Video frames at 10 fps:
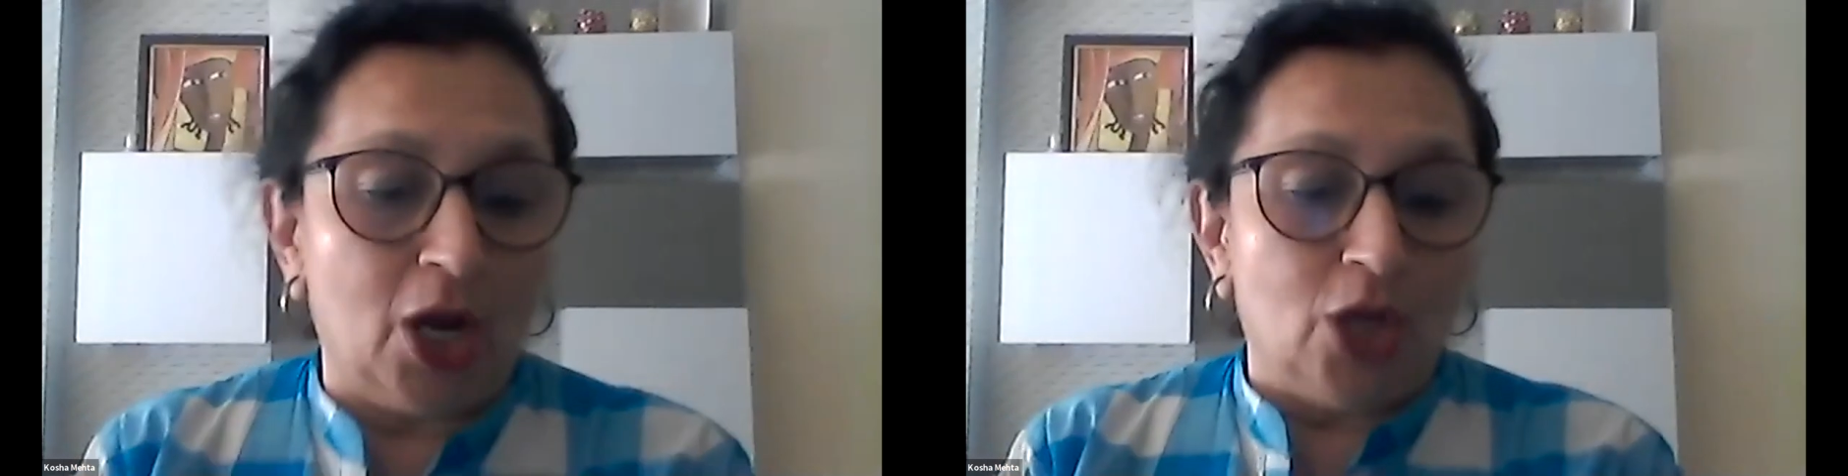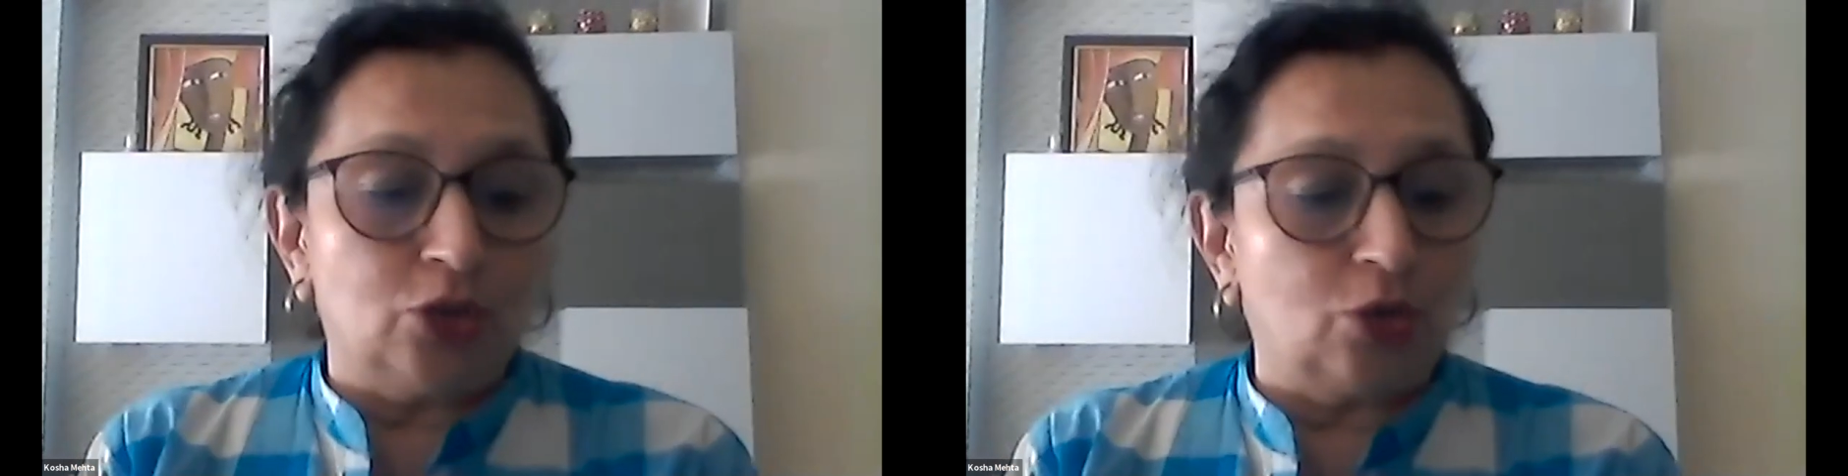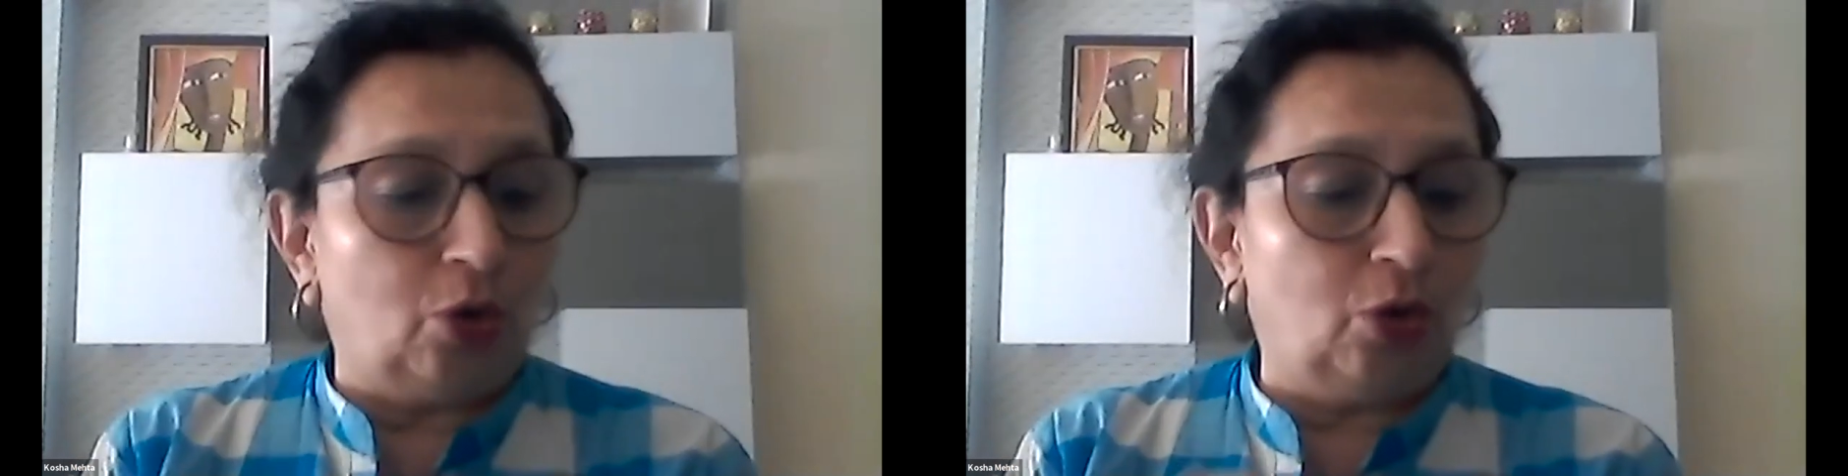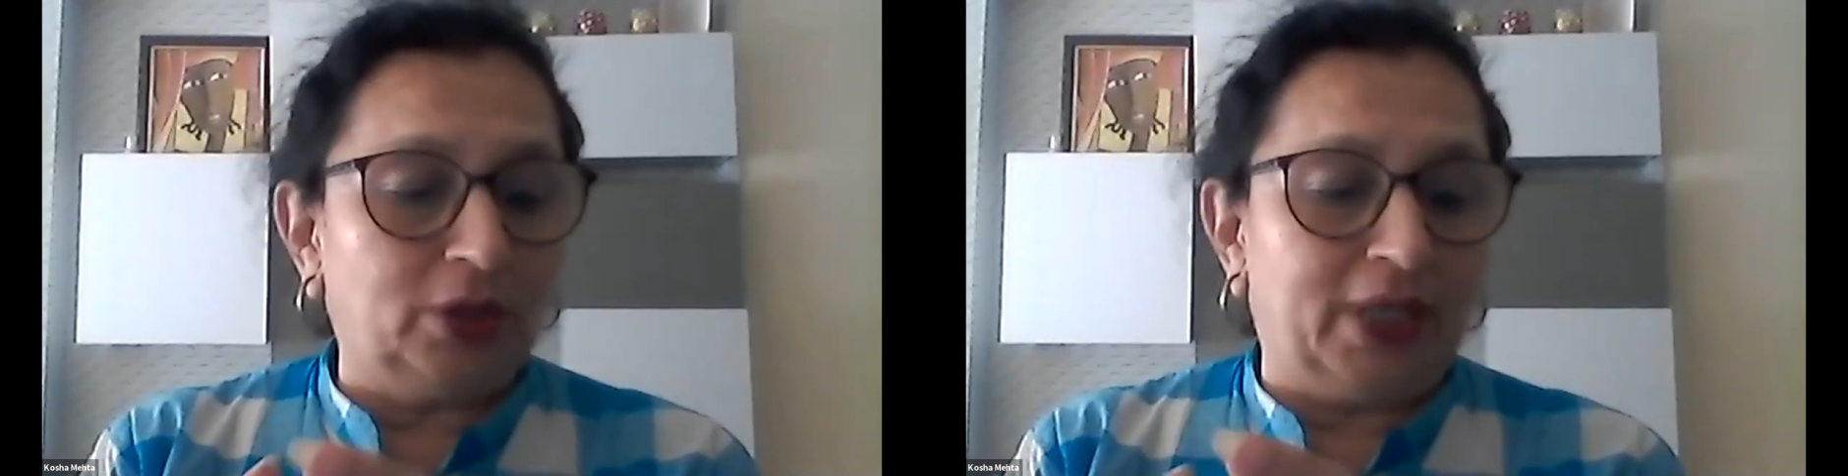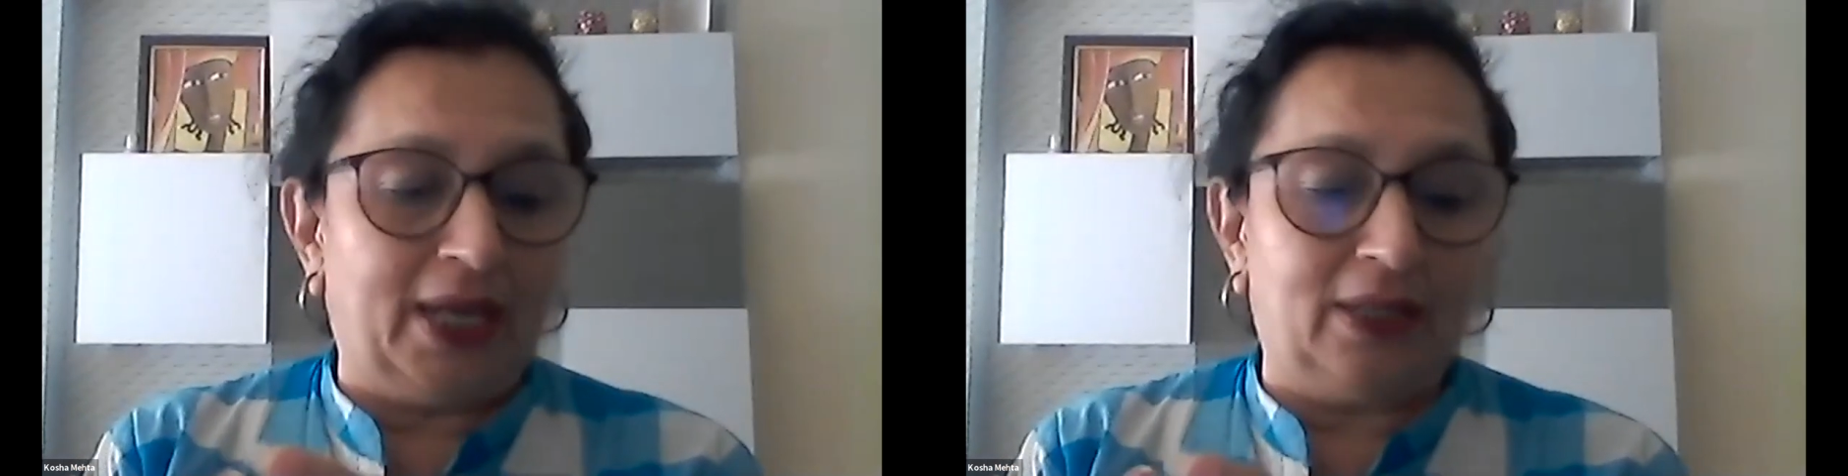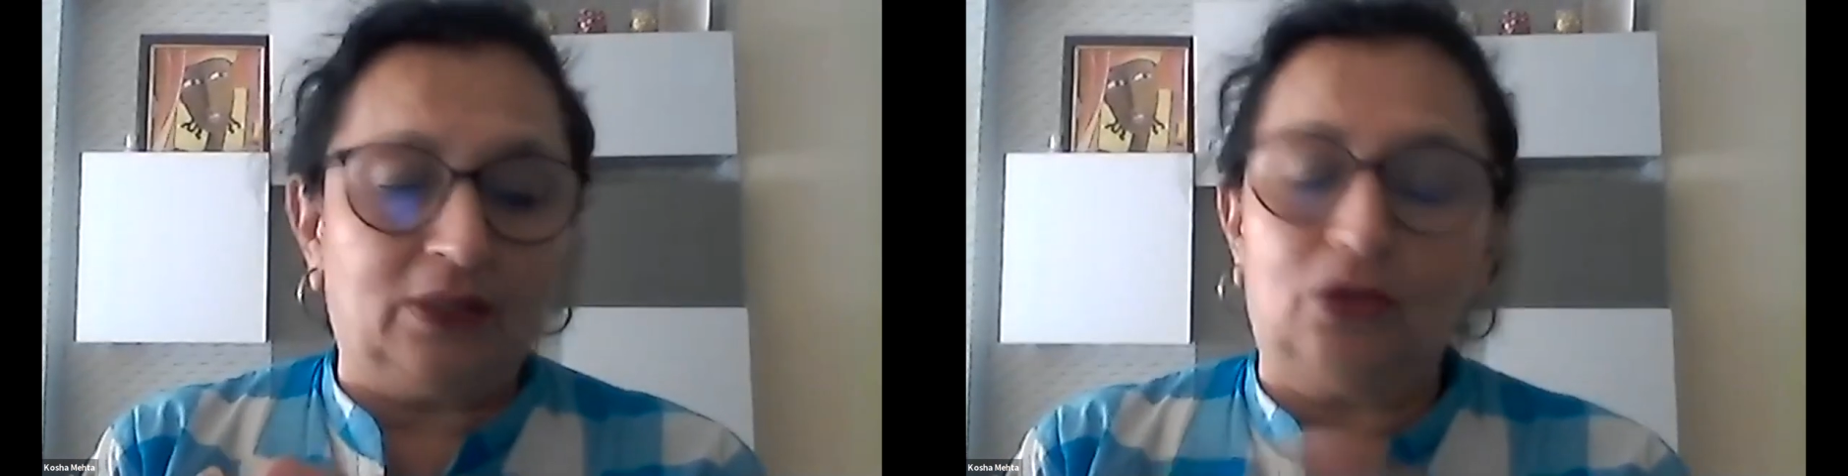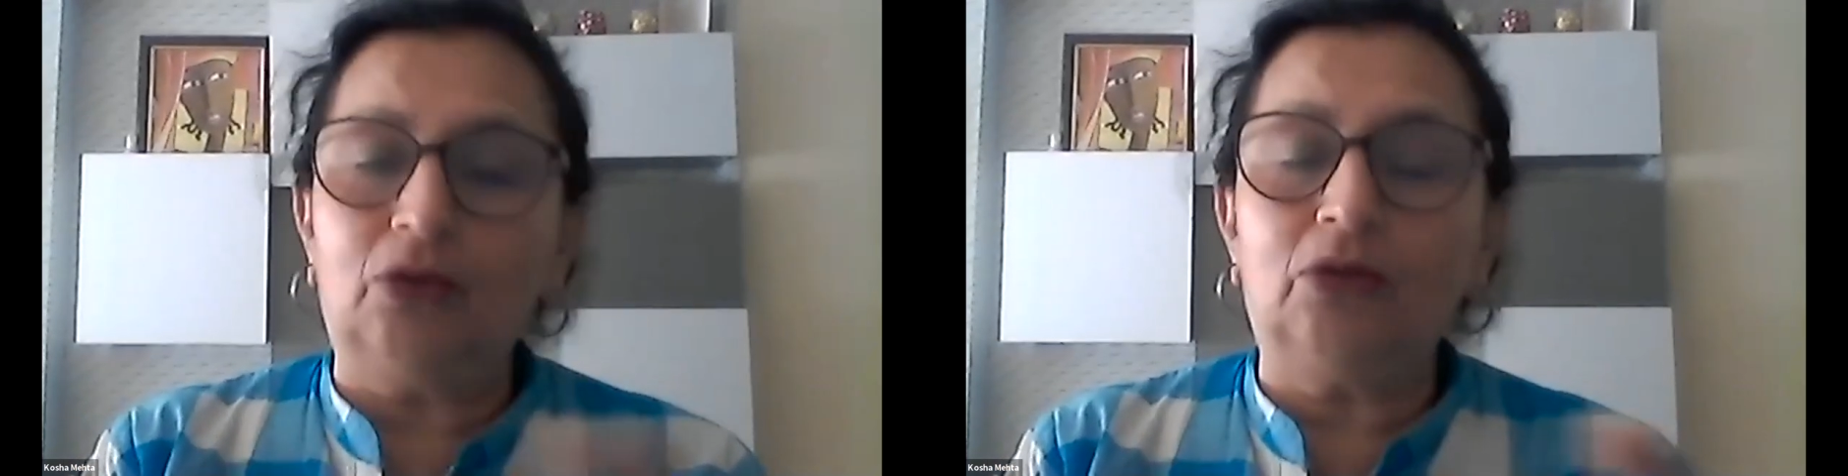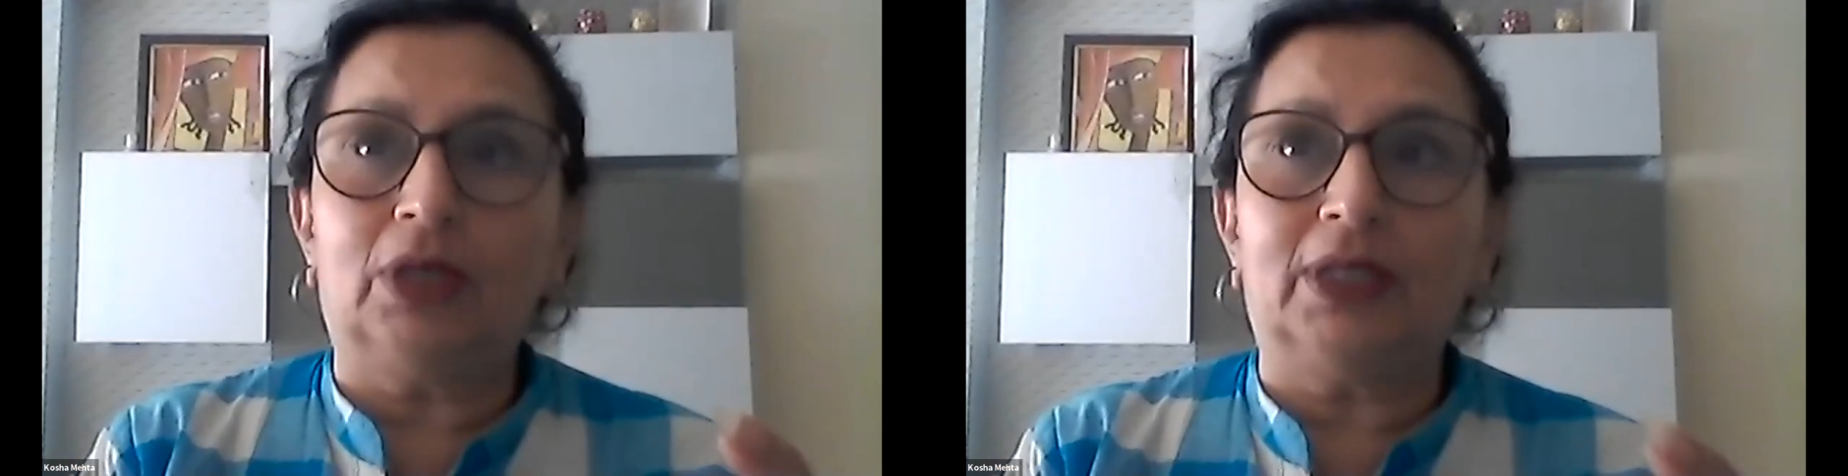so they,
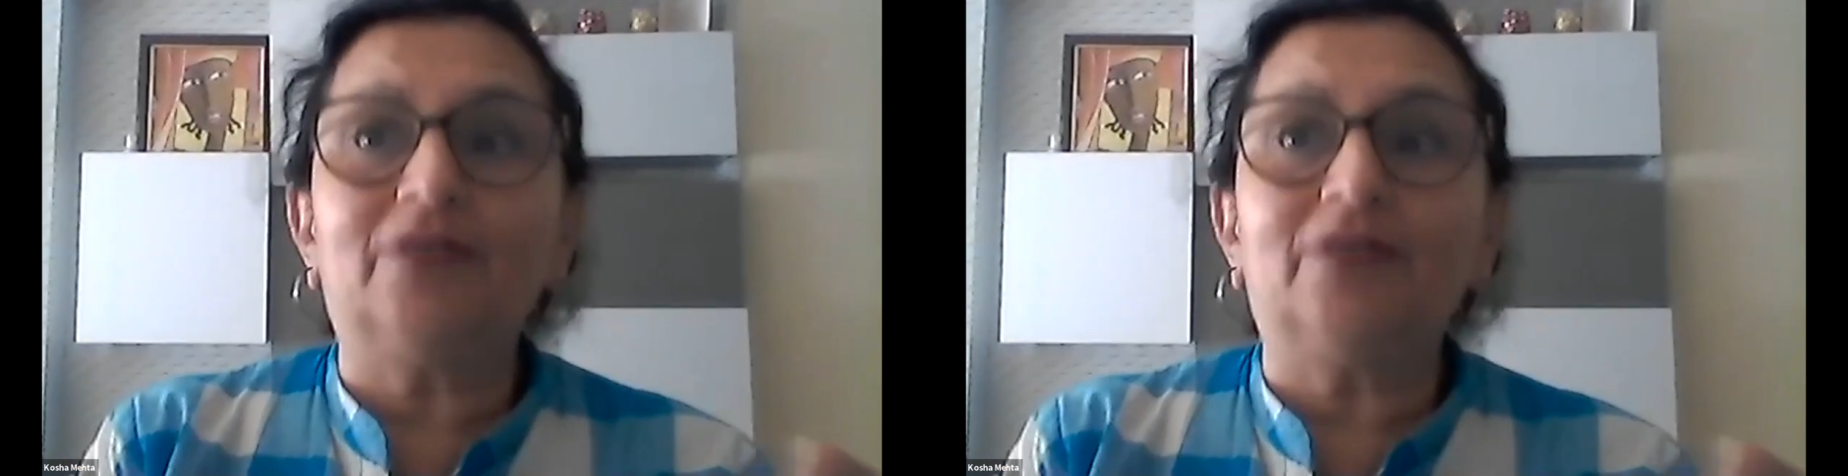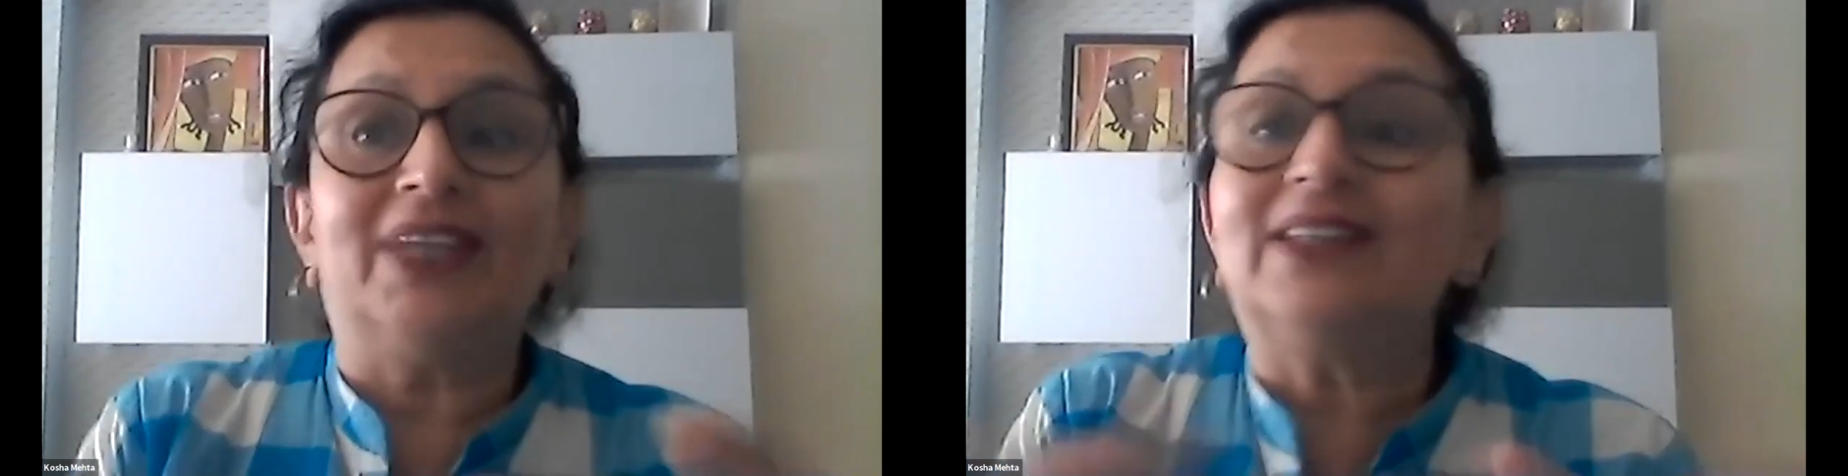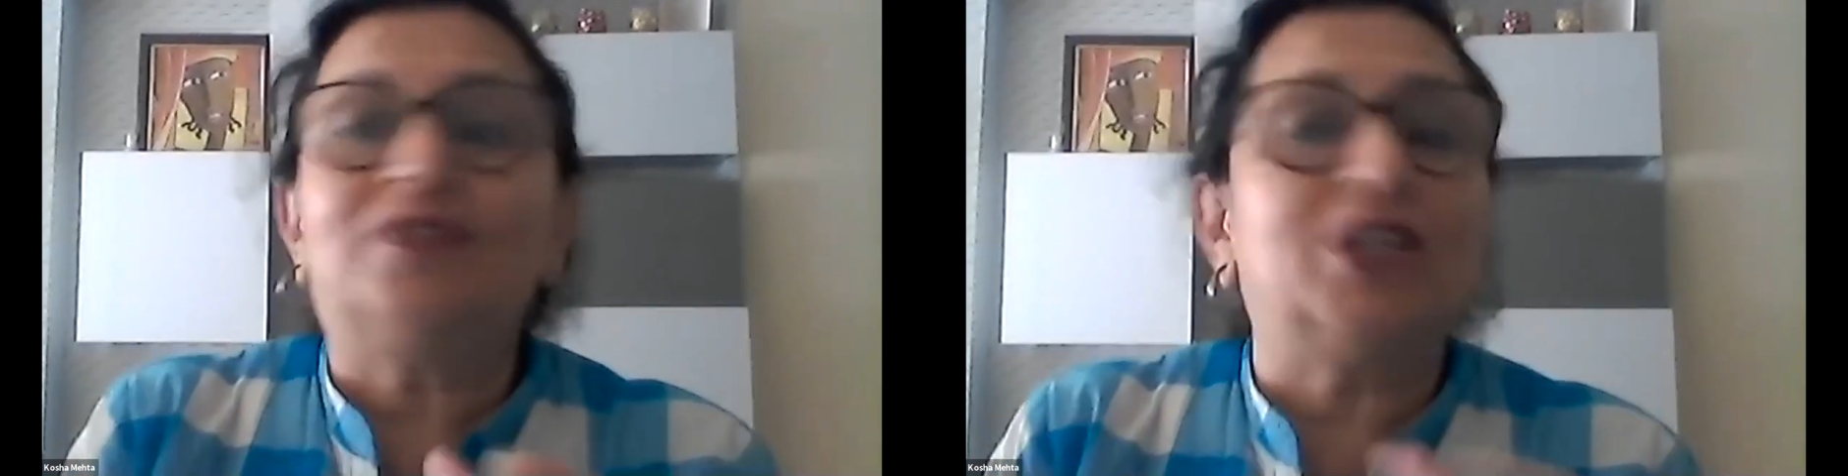if